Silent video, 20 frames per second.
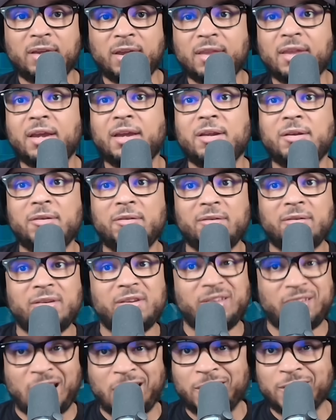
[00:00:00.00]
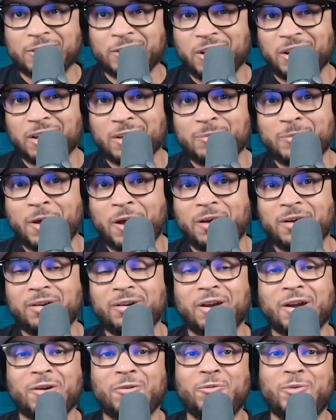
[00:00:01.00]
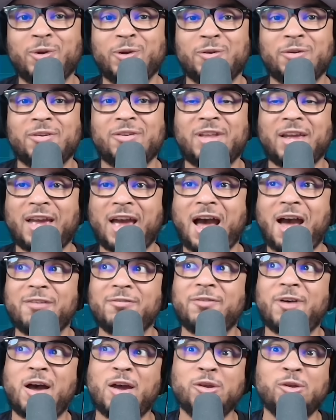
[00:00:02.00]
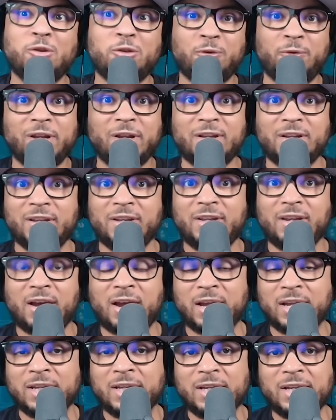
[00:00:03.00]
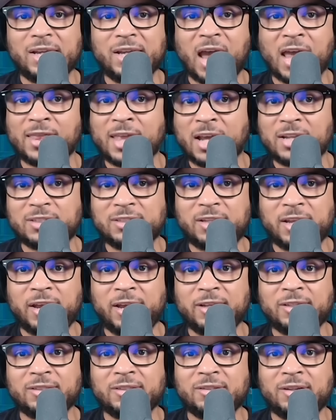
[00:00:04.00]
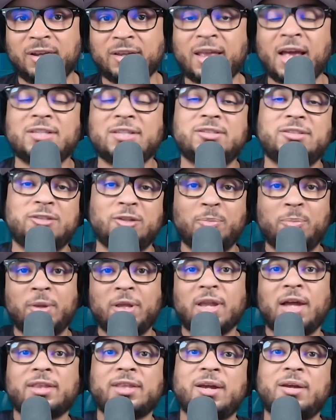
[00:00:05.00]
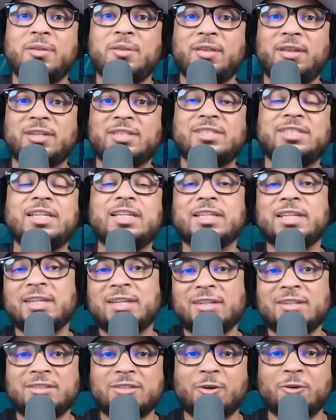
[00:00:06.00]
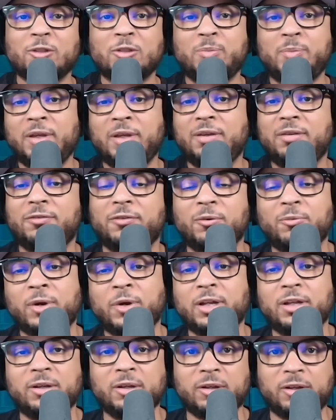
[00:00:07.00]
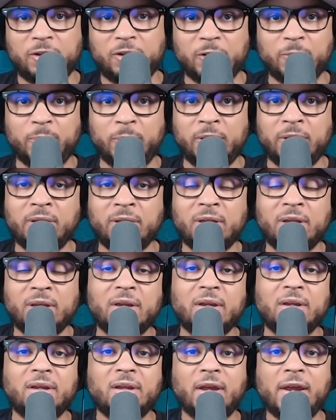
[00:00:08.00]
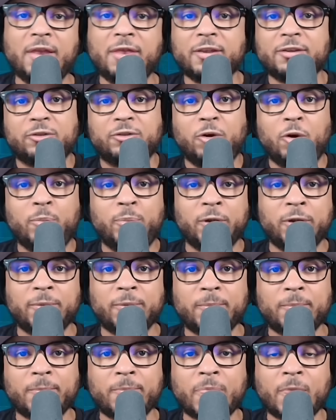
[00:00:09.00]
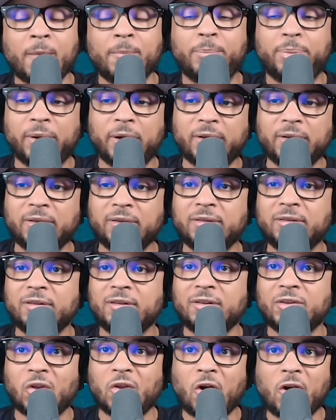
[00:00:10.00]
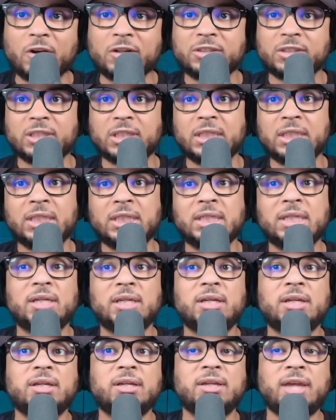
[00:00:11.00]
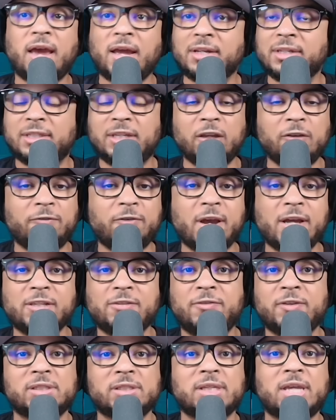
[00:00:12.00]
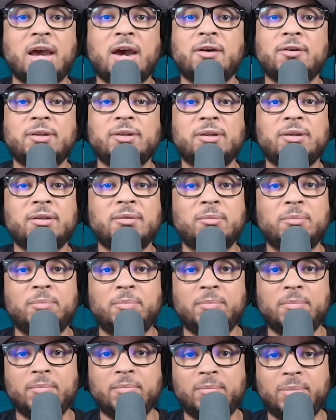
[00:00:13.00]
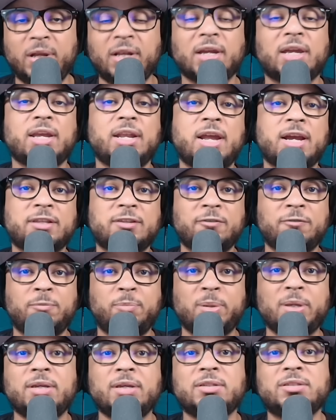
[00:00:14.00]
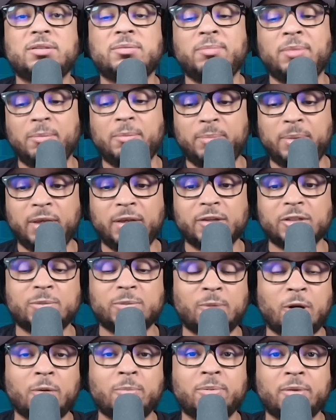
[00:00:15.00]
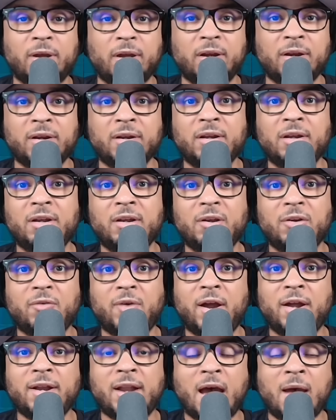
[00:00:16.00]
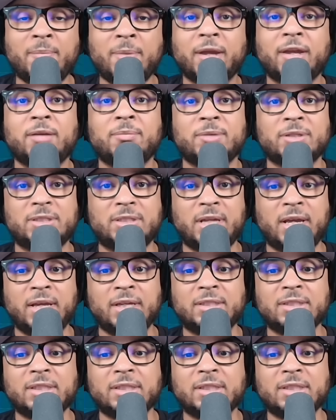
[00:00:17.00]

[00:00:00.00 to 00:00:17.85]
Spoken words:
And then you're talking about like a real like high value 3-and-D guy at that stage. Like that should be like the ceiling, so to speak, for what he could be in this grouping. But largely, yeah, defense, physicality, being a connective piece, being a smart player, right? Not making mistakes.